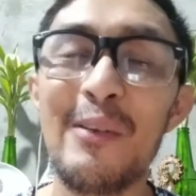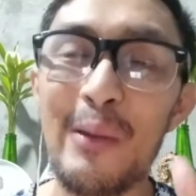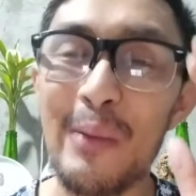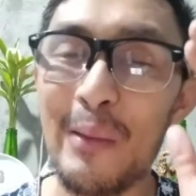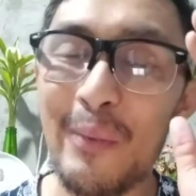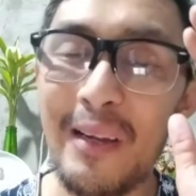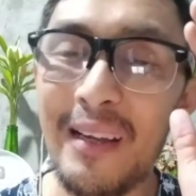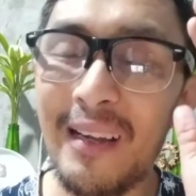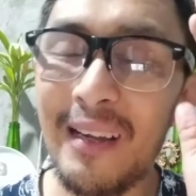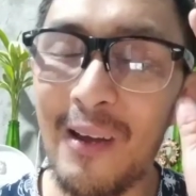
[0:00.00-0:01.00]

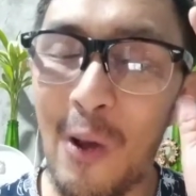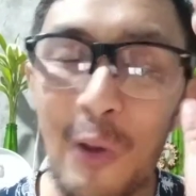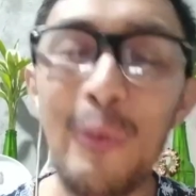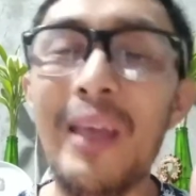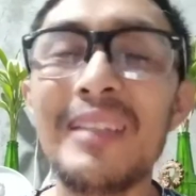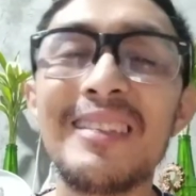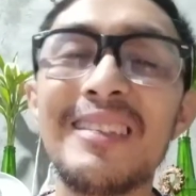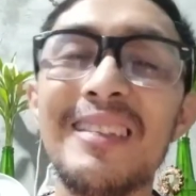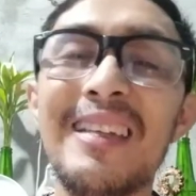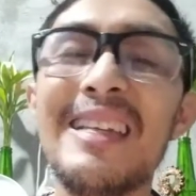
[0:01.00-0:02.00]
remember
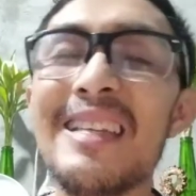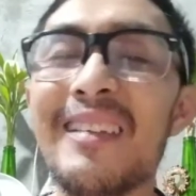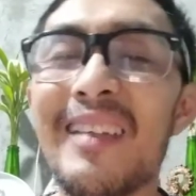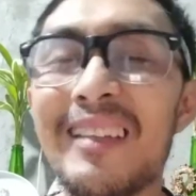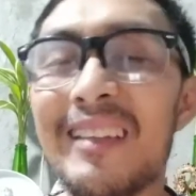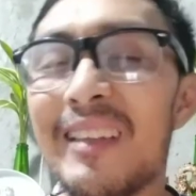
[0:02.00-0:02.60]
always that